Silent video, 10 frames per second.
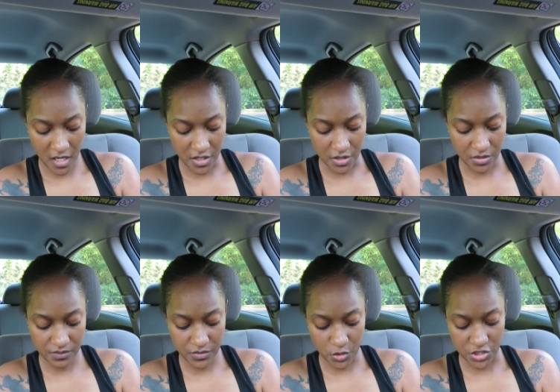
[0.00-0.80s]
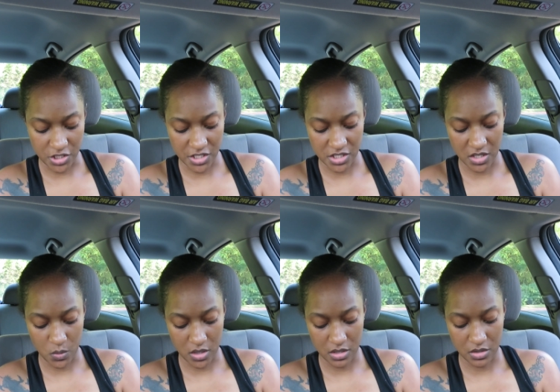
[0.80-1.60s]
you know, or judge
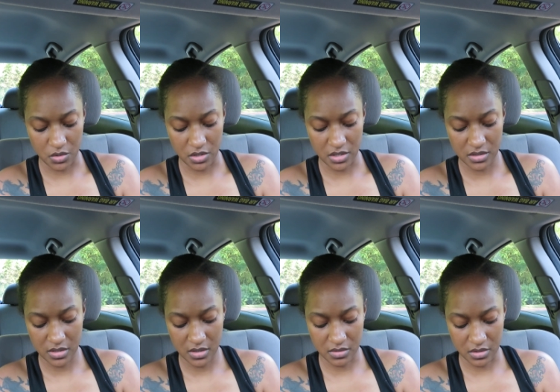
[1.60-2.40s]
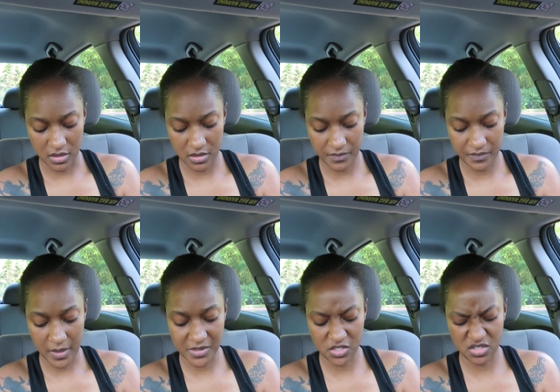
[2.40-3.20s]
anyone, or I don't know.
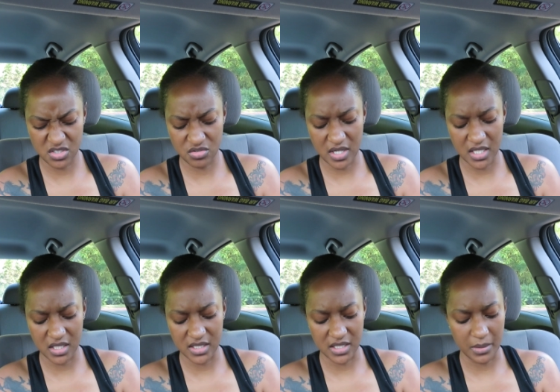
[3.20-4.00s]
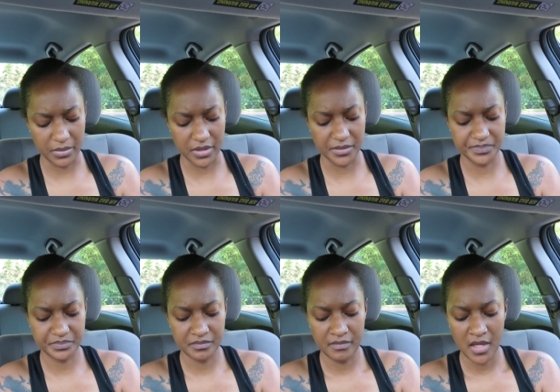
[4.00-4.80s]
I'm still a little kind of like that, but
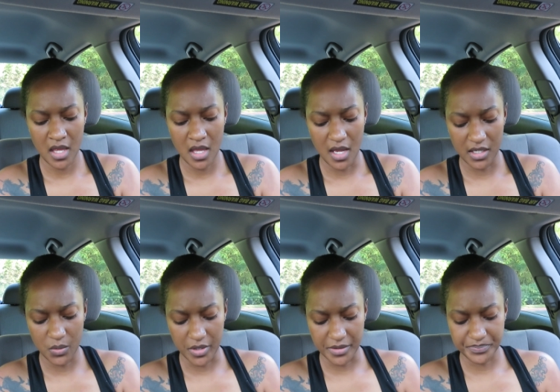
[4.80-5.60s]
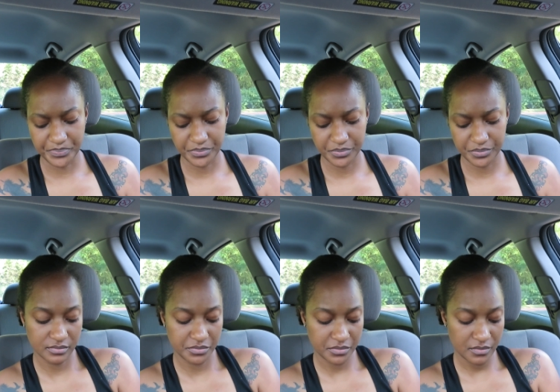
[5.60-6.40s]
anyway,
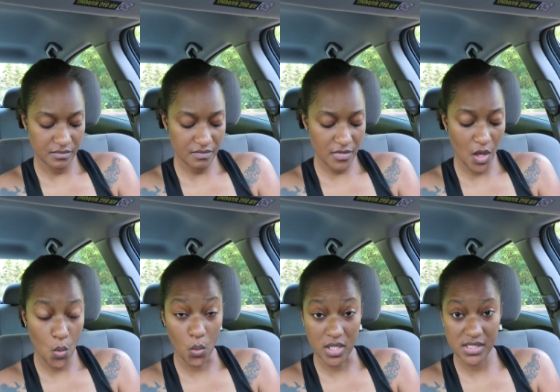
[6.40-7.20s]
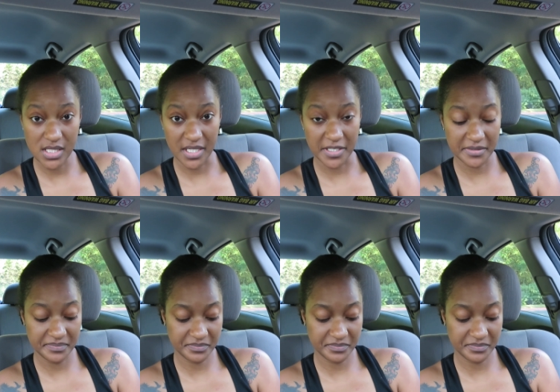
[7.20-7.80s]
one day